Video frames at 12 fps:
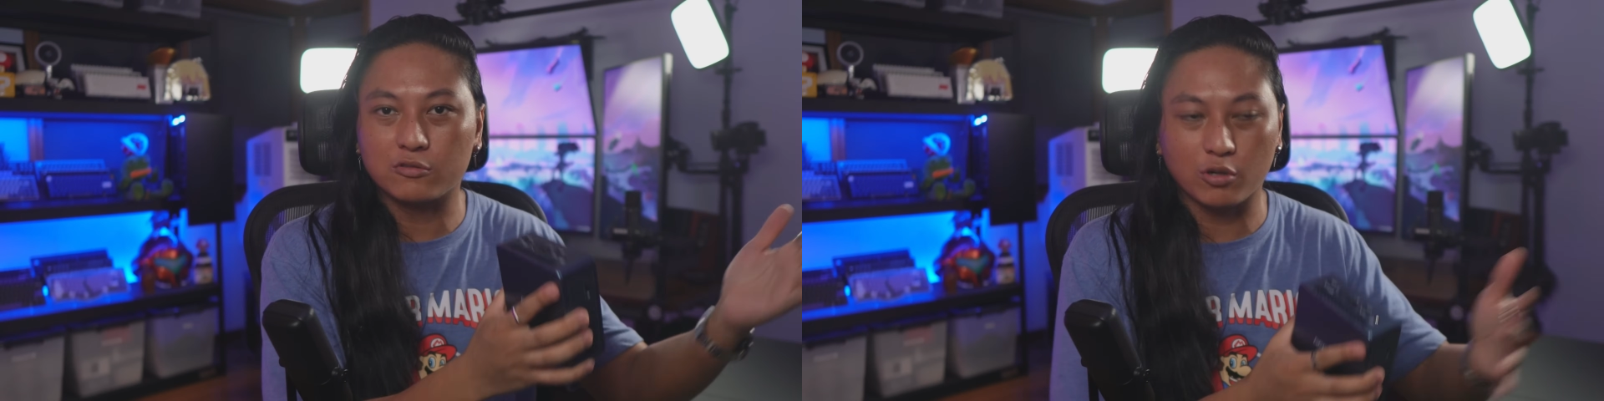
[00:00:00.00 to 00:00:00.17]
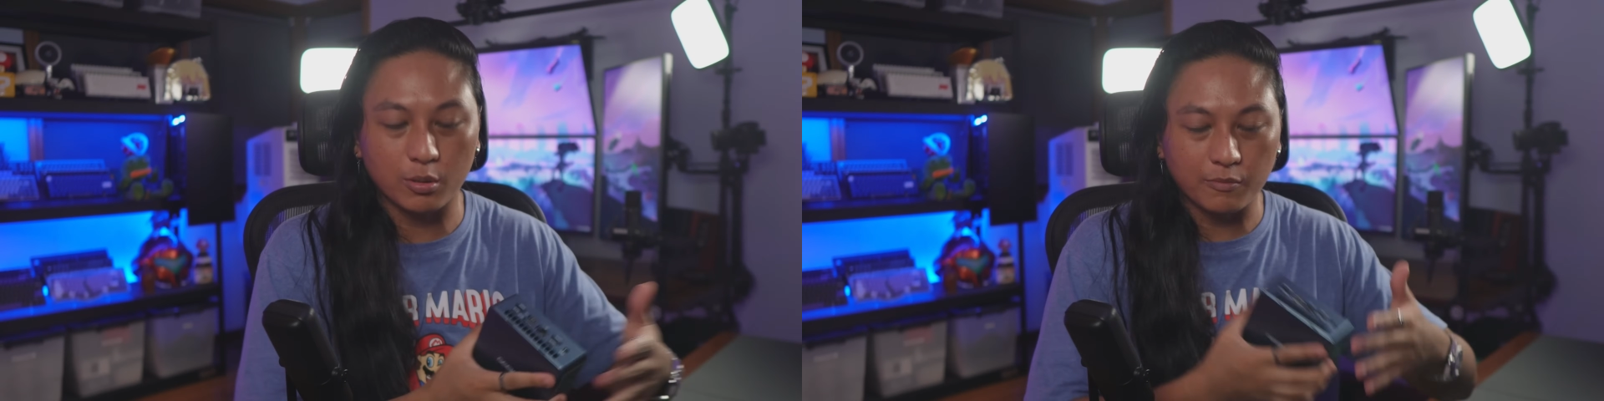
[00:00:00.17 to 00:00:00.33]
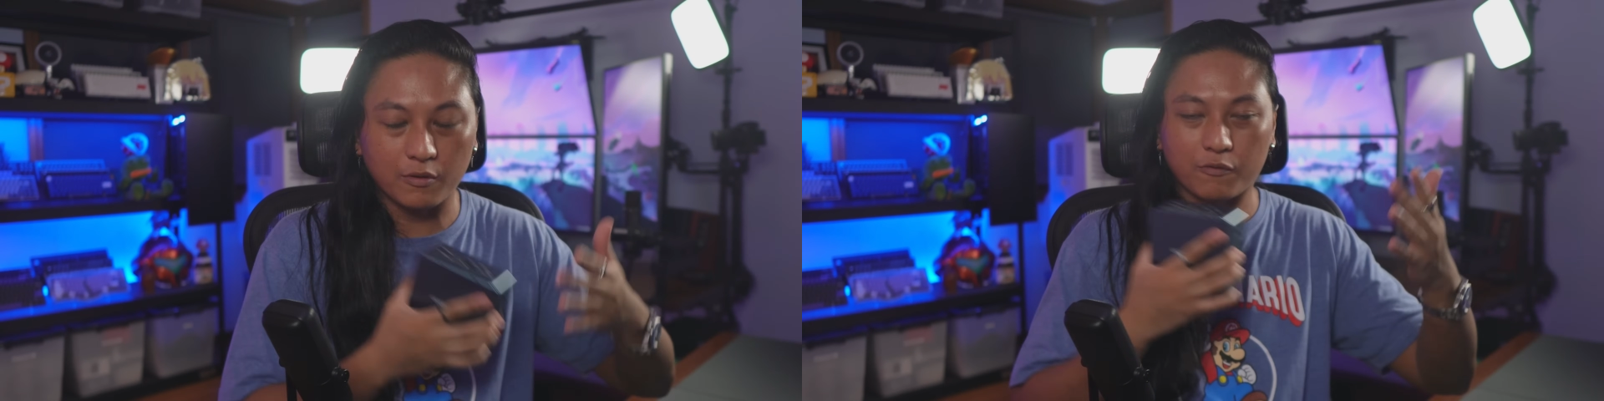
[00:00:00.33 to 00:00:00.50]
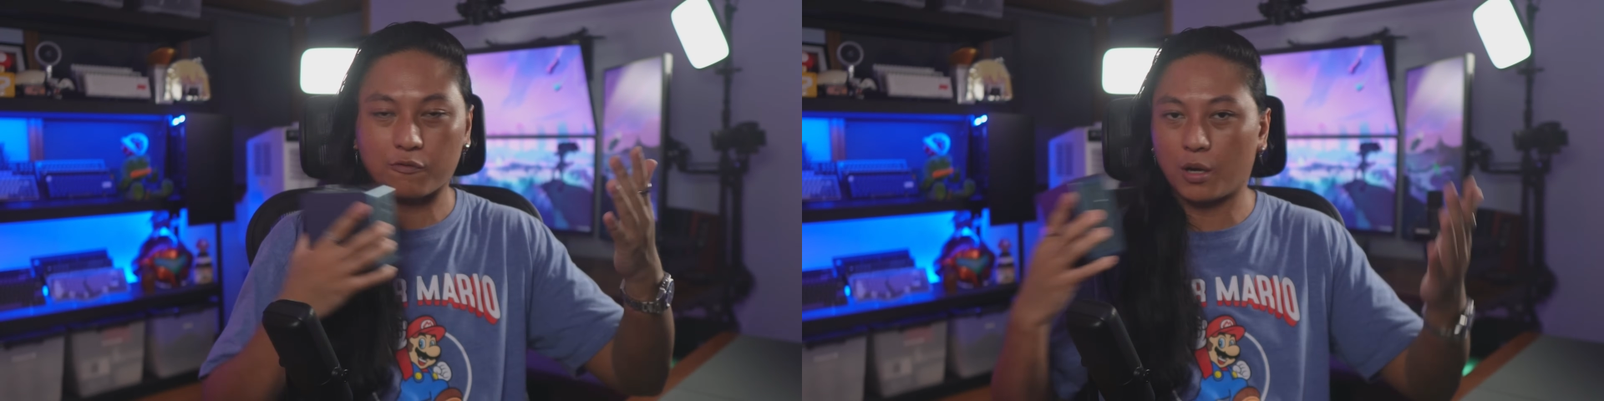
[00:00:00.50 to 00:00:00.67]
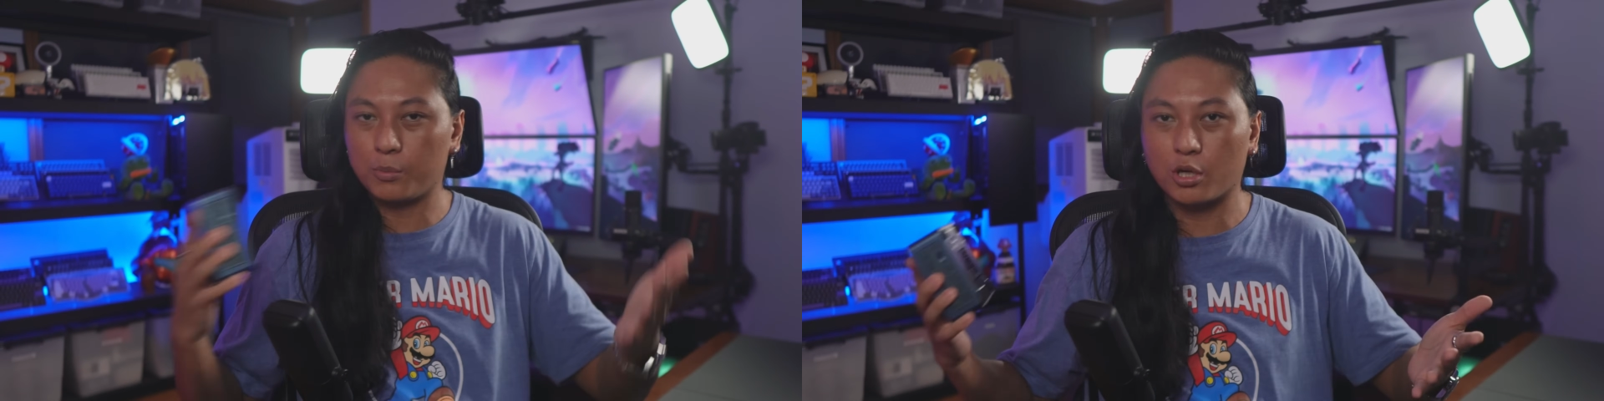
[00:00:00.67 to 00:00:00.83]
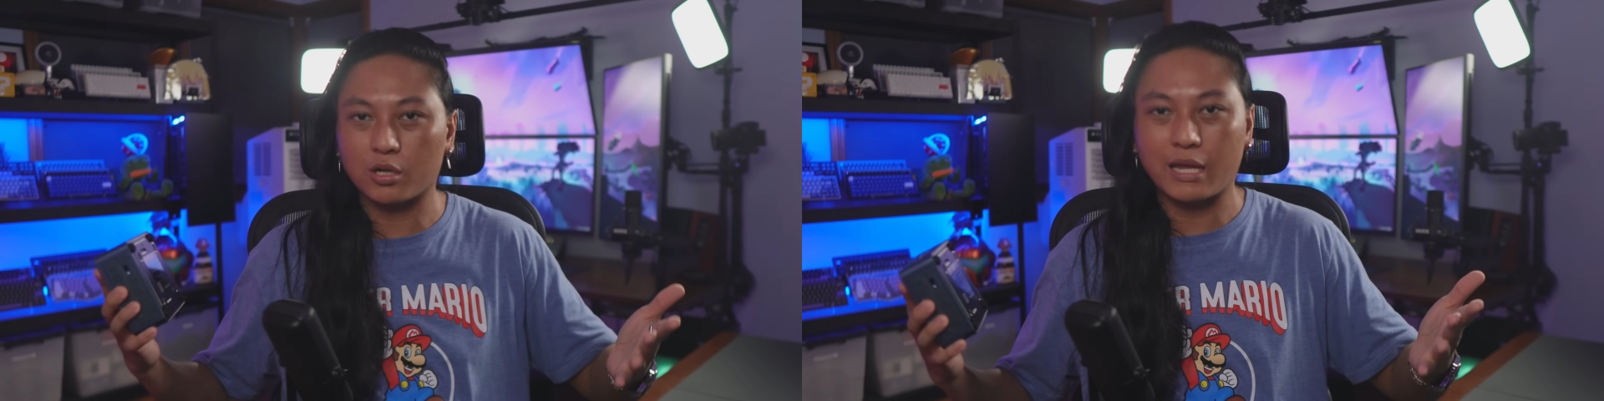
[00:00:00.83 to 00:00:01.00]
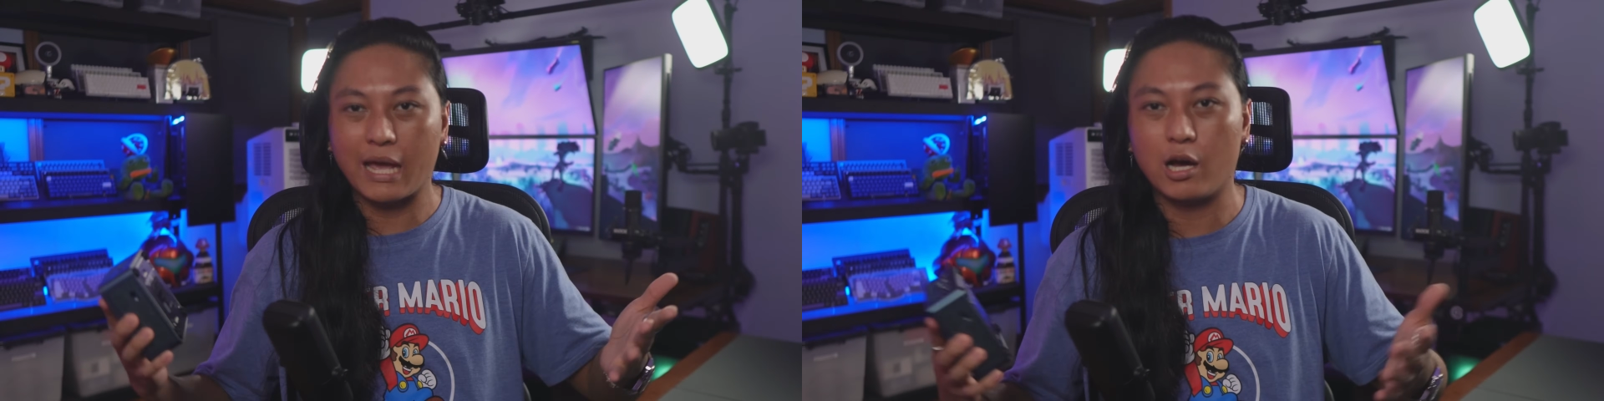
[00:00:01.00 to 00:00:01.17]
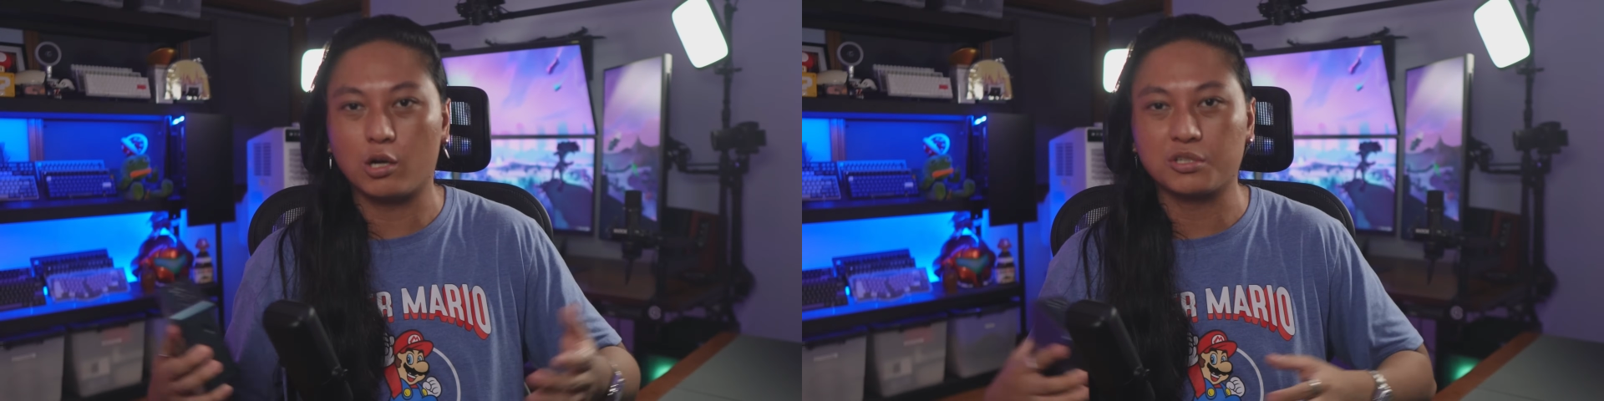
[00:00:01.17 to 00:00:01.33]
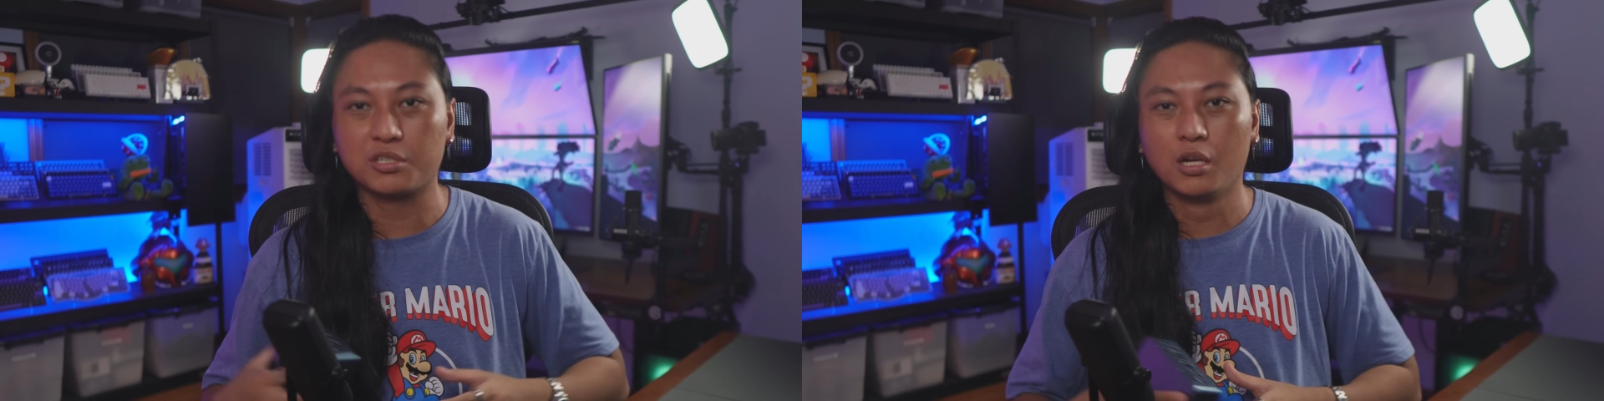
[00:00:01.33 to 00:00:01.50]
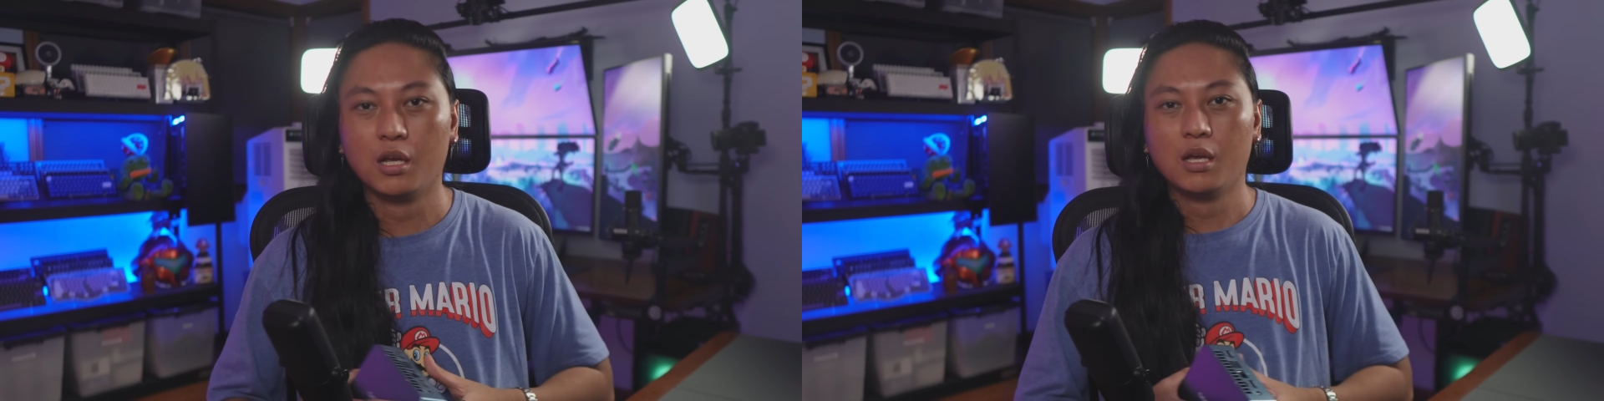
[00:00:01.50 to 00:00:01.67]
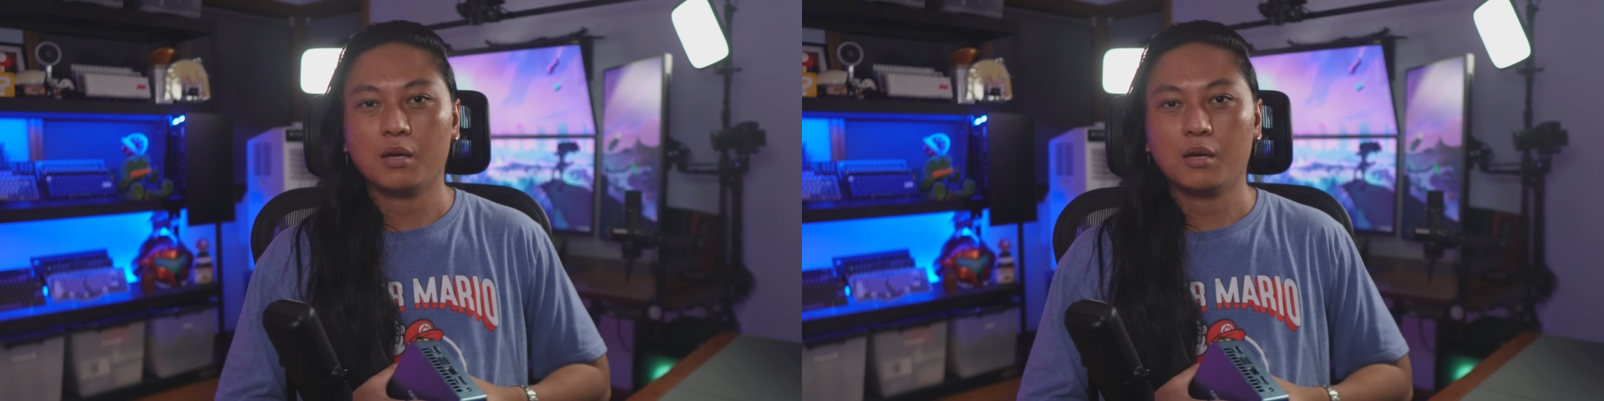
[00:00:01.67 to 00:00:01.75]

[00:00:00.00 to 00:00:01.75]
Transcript: room from your couch,